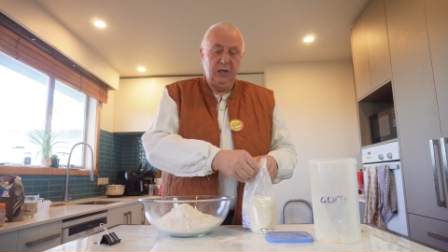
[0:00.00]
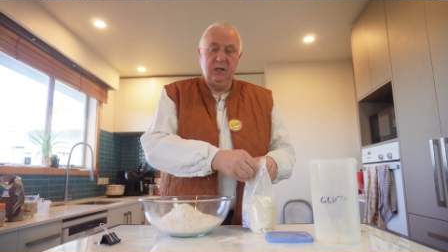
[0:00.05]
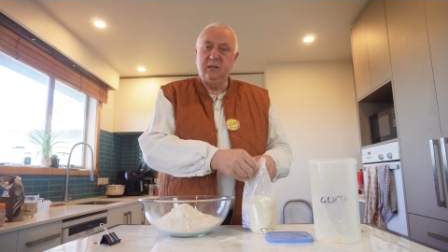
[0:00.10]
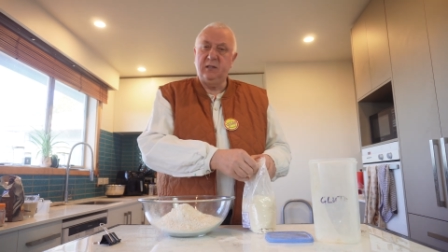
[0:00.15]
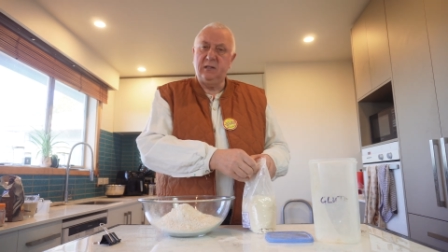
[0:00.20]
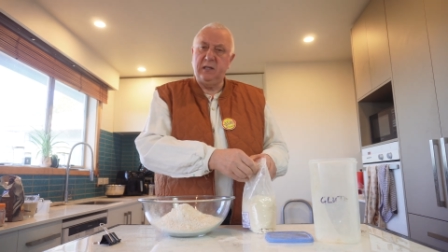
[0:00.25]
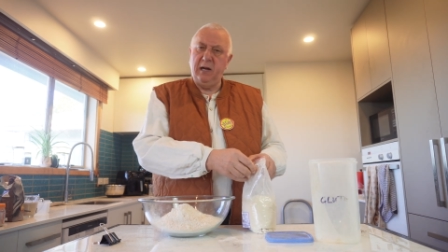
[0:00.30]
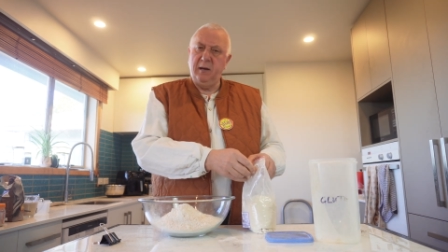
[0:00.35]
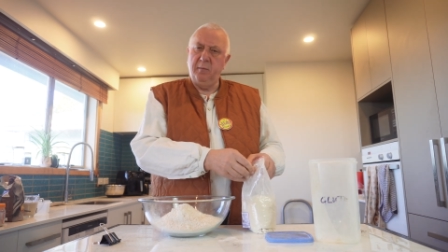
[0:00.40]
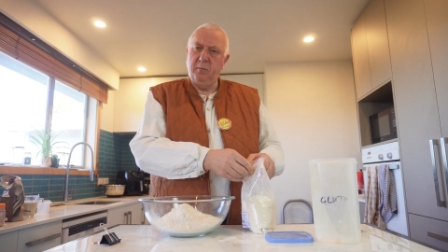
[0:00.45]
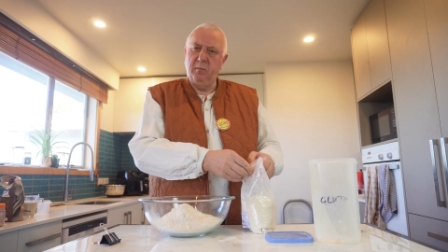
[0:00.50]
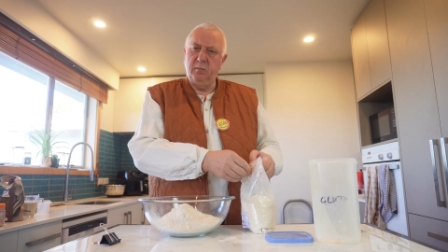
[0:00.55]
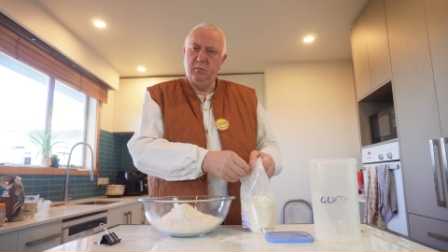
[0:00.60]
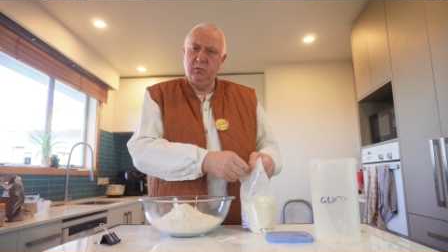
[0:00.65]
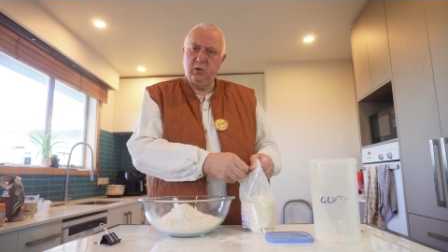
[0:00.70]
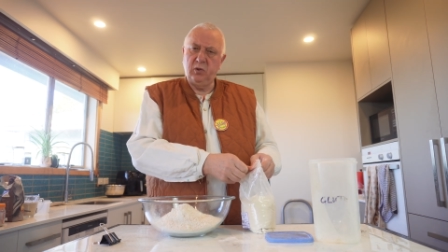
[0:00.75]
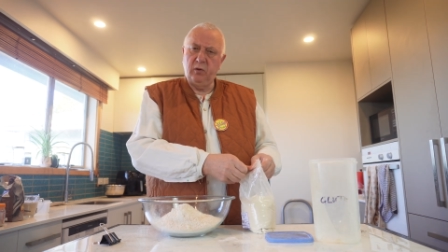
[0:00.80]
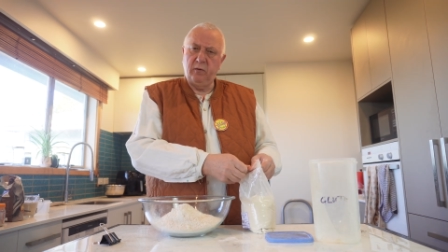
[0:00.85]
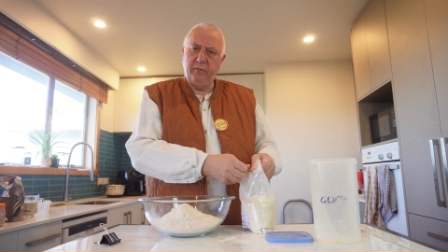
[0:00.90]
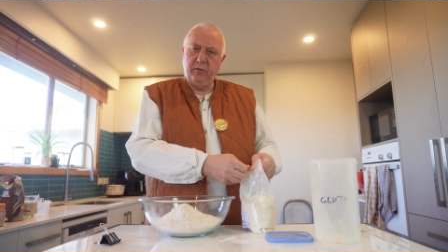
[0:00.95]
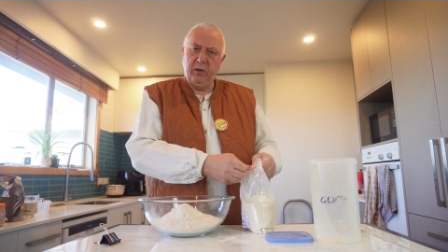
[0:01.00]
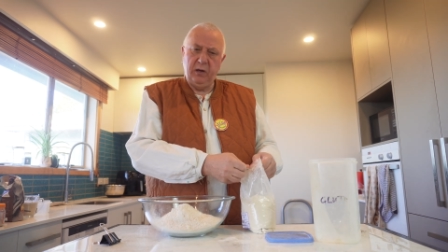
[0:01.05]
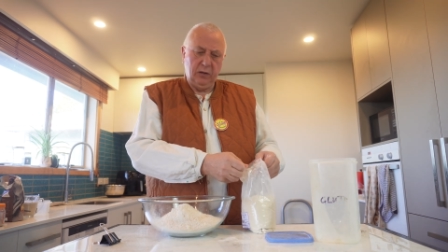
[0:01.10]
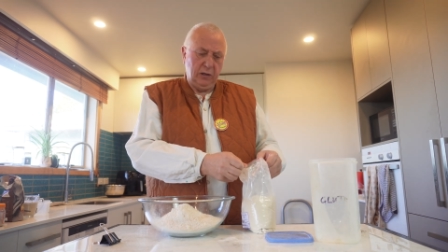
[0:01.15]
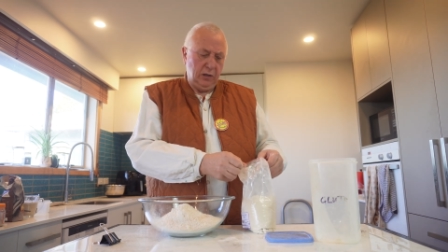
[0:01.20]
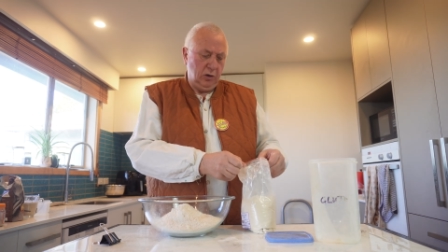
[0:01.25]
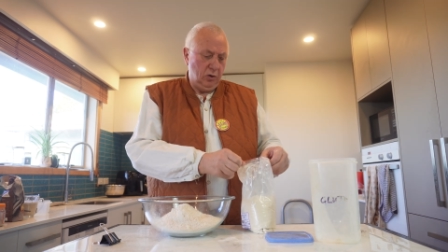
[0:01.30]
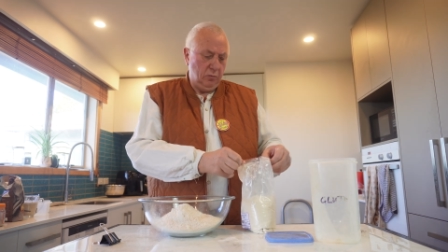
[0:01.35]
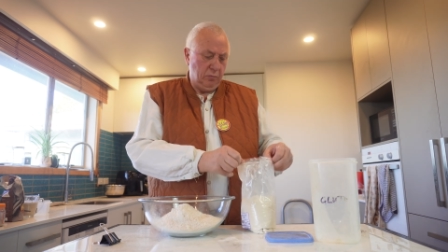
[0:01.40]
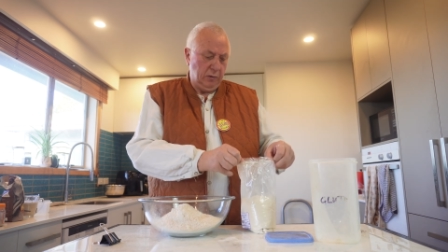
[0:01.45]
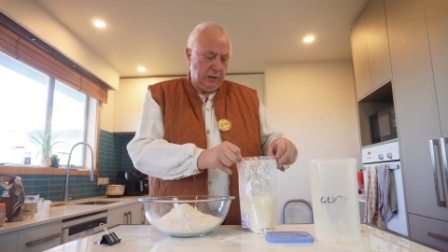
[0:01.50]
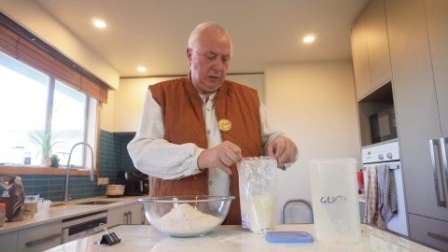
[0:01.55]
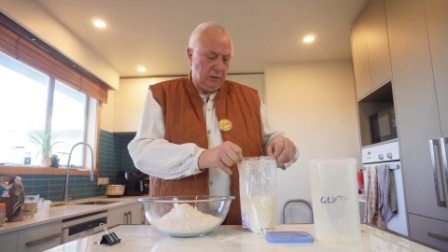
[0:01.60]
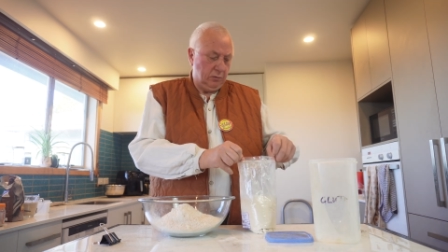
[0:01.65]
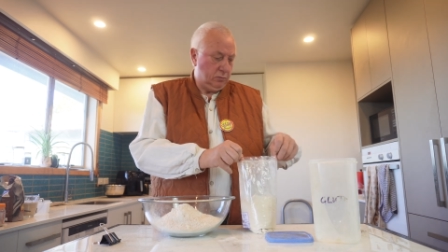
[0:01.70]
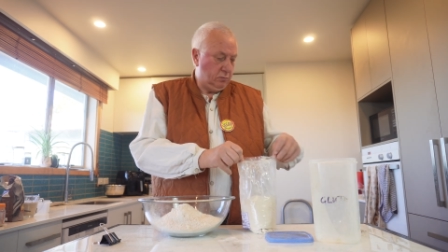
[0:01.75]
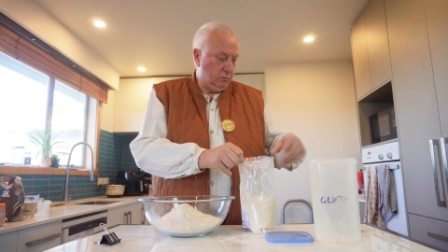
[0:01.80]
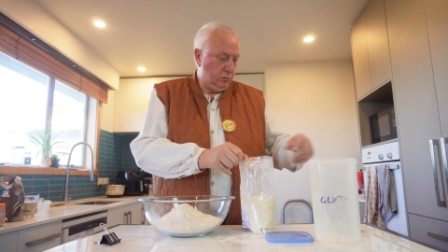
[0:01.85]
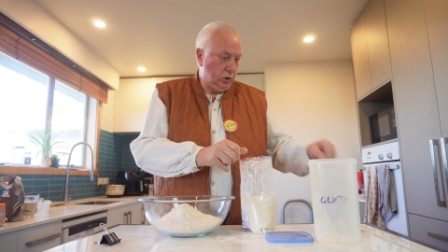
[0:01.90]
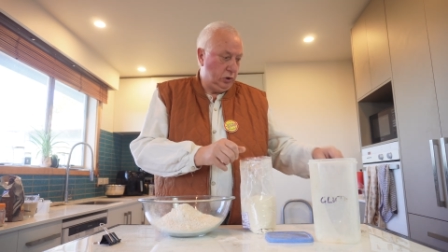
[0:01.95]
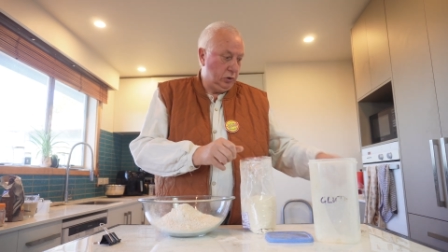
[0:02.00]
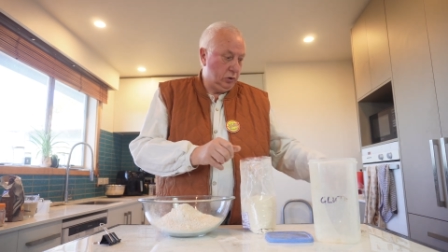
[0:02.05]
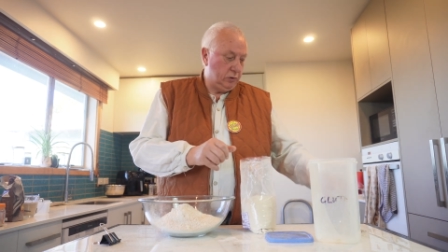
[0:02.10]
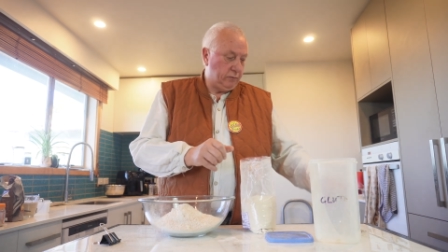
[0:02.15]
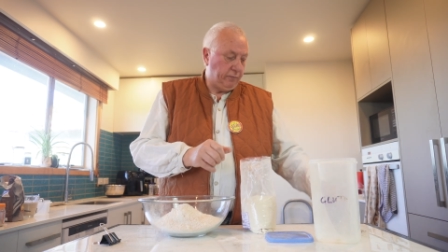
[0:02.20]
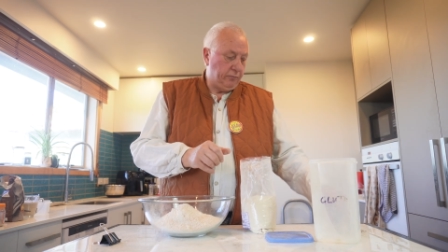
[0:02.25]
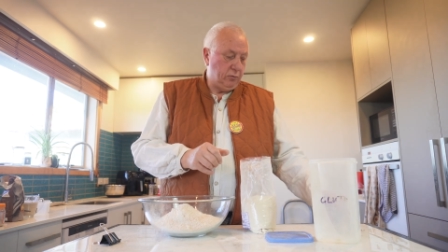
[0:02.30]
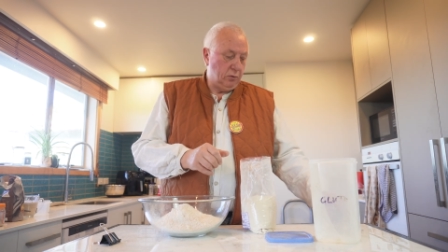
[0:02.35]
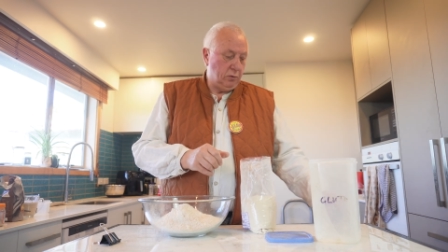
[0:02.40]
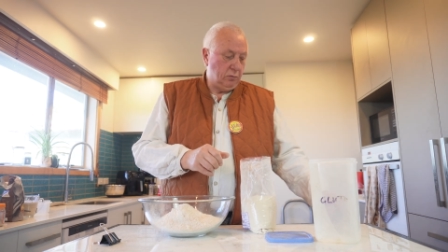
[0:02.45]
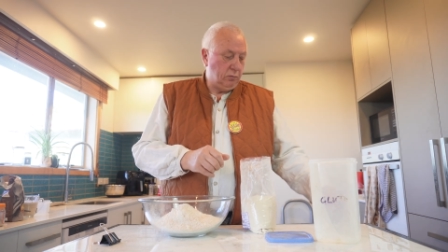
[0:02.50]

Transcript: Same sort of thing that you may use for